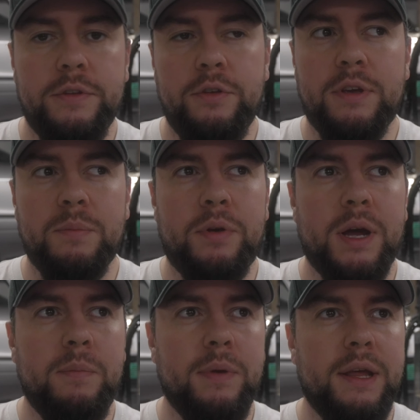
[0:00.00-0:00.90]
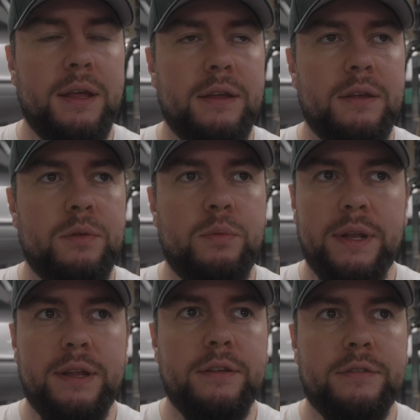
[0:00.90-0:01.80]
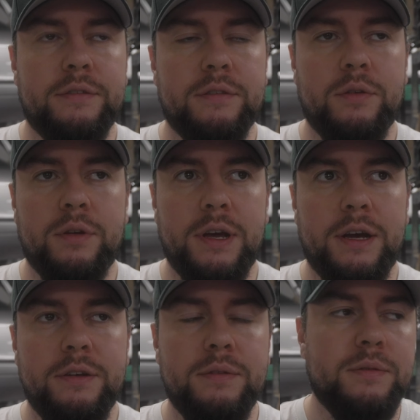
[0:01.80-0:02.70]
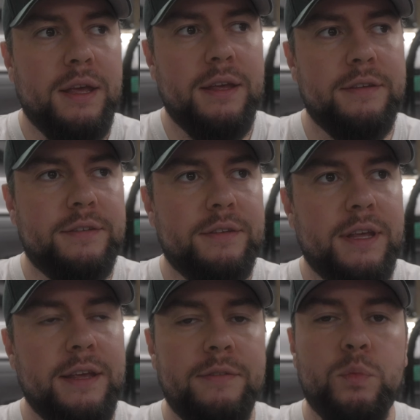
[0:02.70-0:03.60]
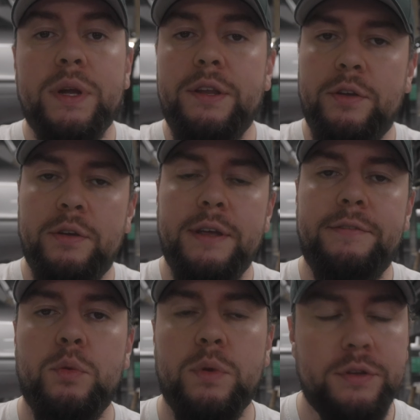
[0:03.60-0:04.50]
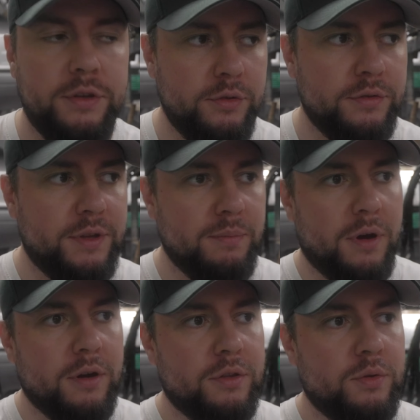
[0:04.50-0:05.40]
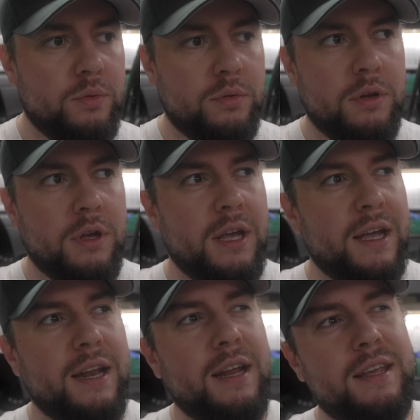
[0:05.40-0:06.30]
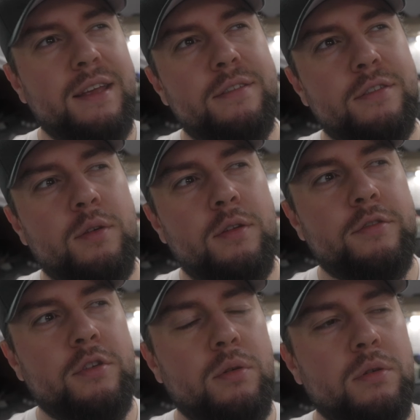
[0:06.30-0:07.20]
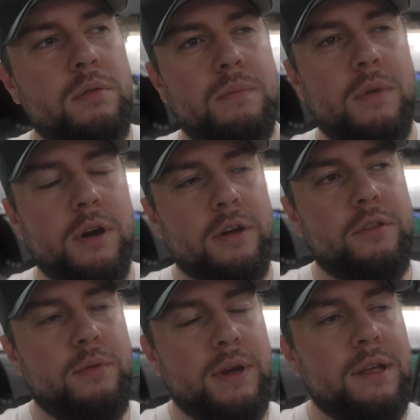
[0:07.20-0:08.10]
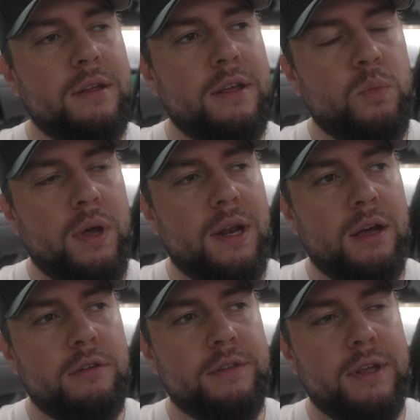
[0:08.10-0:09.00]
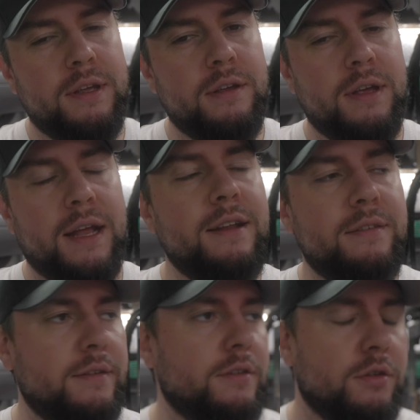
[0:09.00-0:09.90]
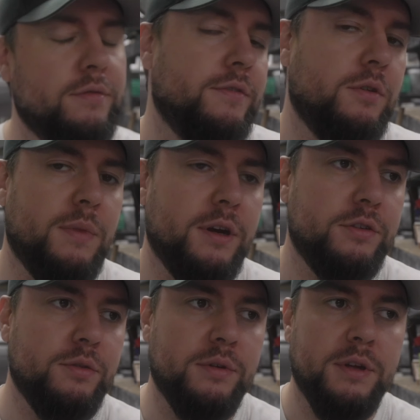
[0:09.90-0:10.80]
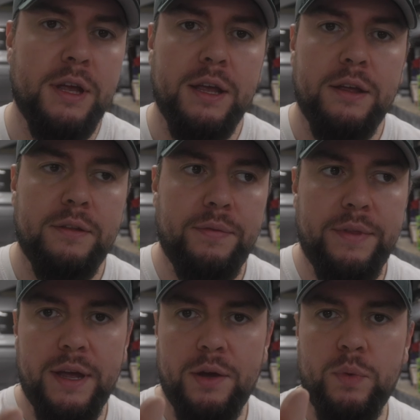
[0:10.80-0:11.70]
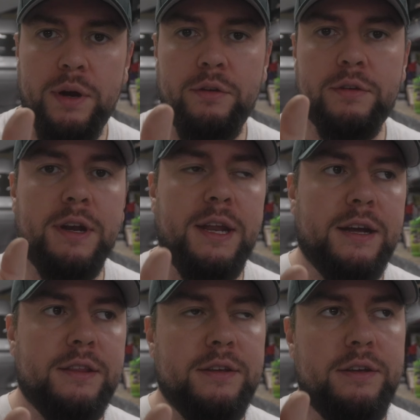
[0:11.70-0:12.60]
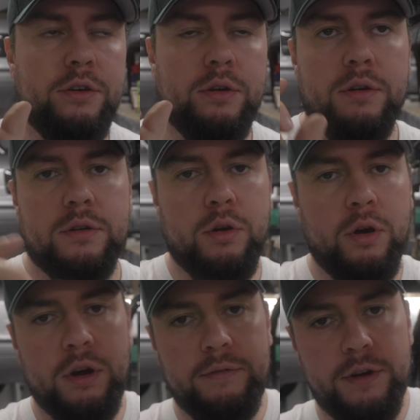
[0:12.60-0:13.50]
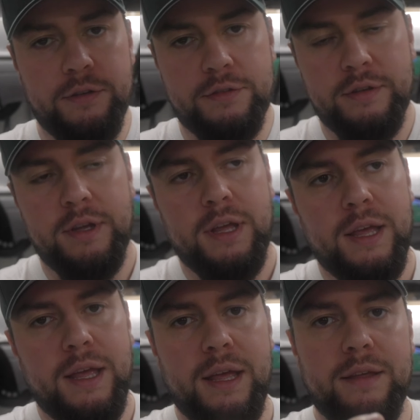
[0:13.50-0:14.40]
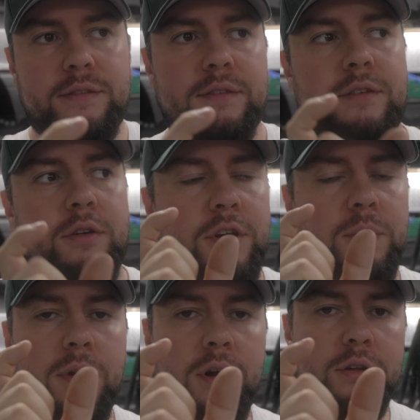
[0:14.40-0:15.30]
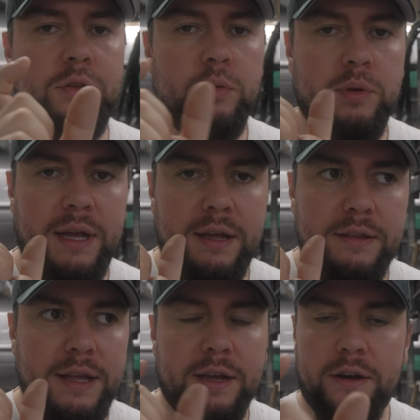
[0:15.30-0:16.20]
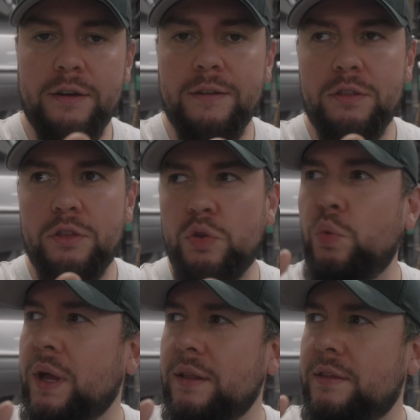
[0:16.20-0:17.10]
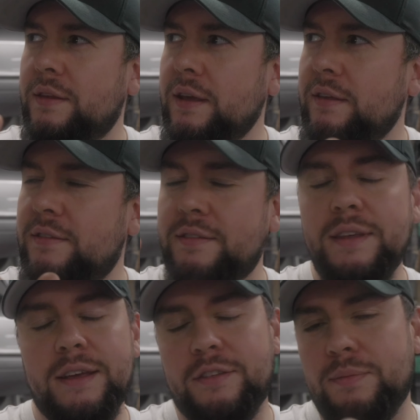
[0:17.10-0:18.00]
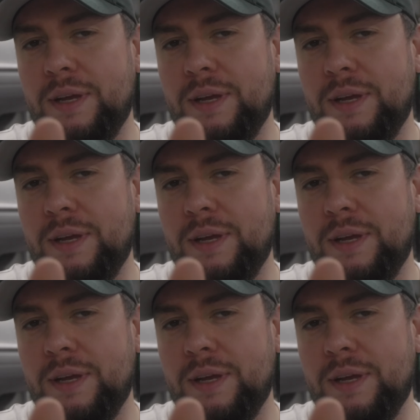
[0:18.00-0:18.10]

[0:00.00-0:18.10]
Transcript: you can probably read this online, if you want to use the Mk2 and I guess also Mk3 wheel housing, at least this goes for Mk2, where you connect your coilovers is on the Mk2, they are 26